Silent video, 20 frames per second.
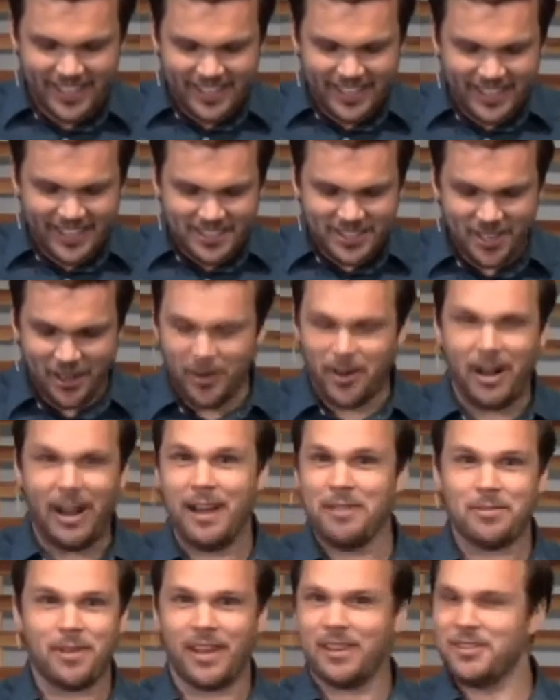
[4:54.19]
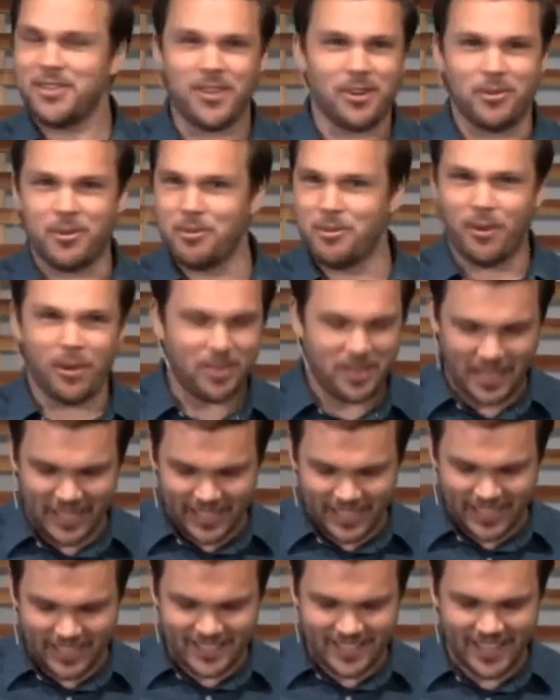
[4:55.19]
So I'm like, you know, we're both getting
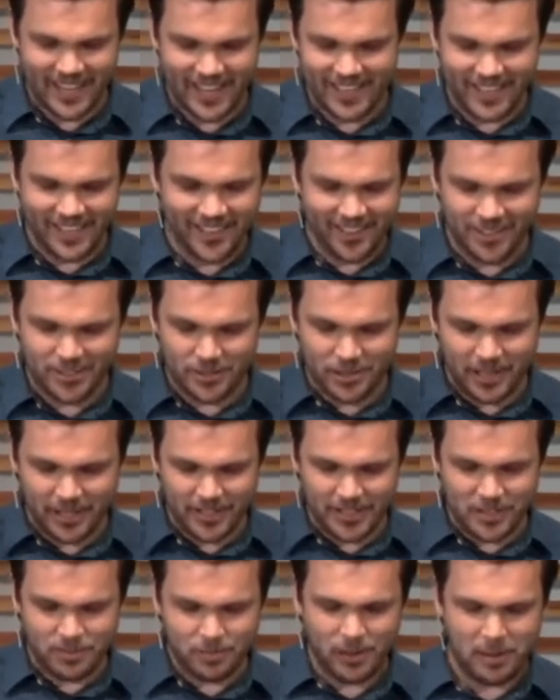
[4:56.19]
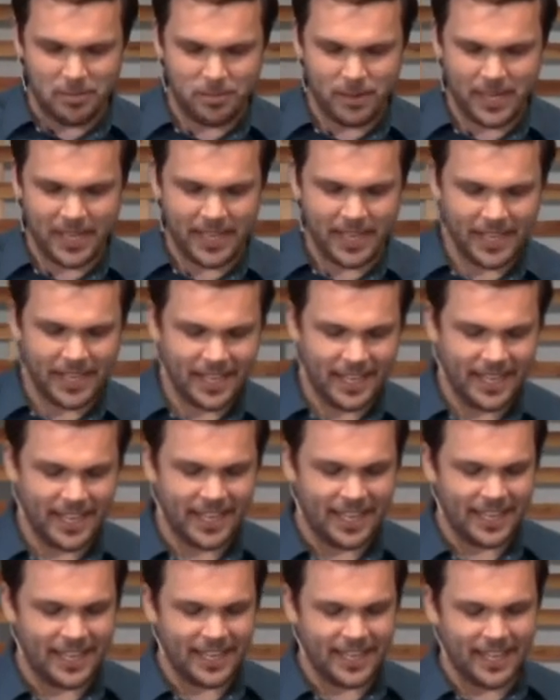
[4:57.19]
excited, our adrenaline's pumping.
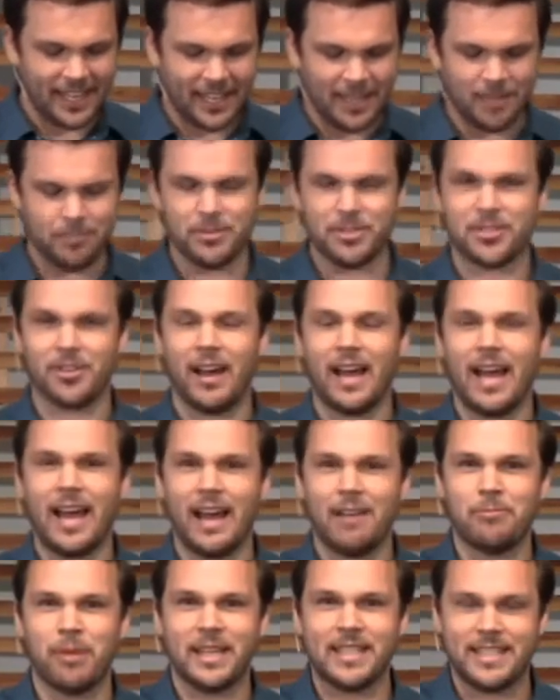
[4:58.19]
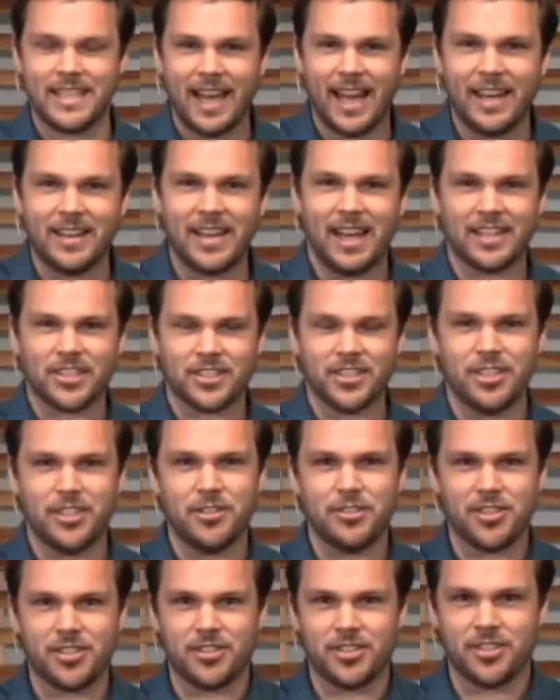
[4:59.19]
And um, so I, my dad actually
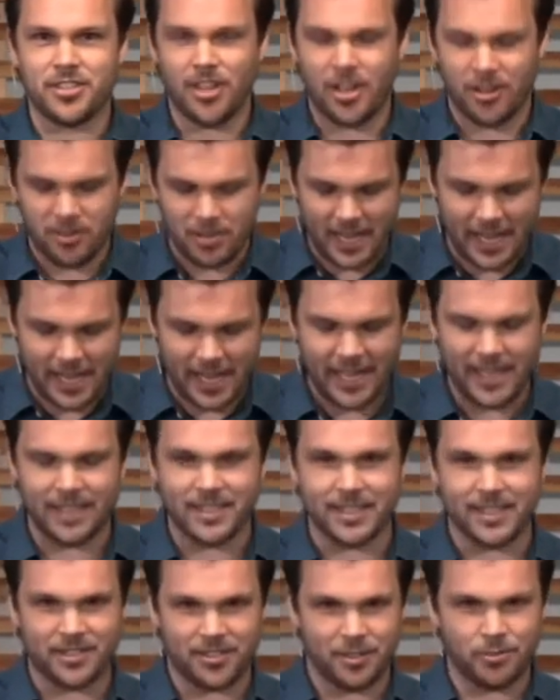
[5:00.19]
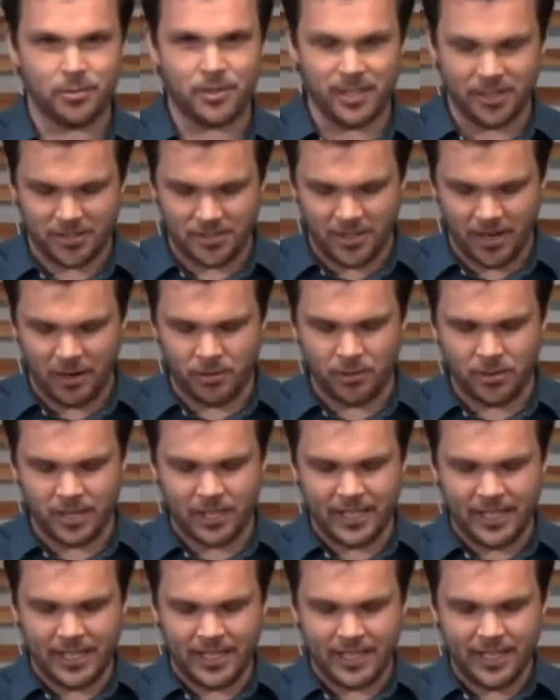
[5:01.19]
uses his own hand because the reel's not
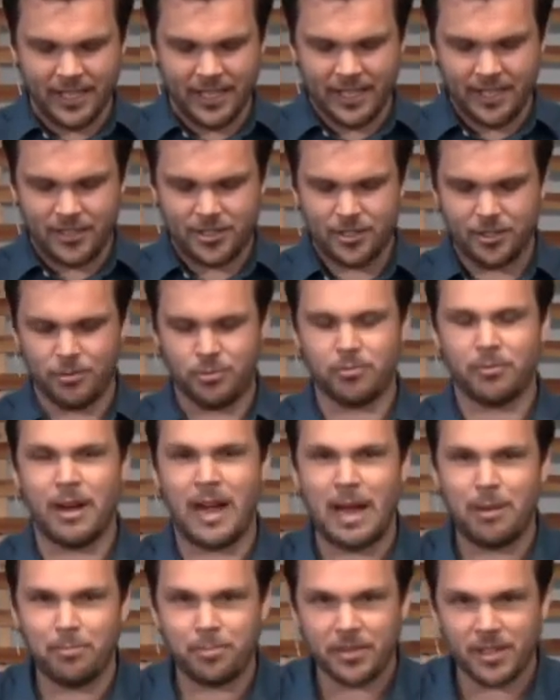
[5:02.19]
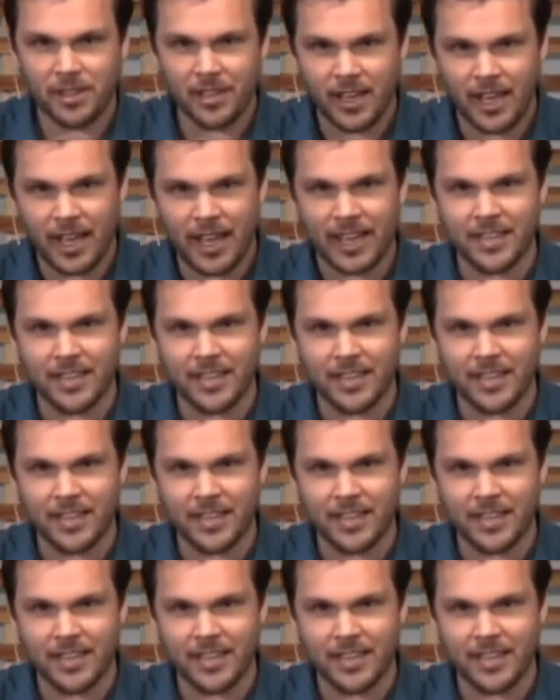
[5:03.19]
working to wrap the line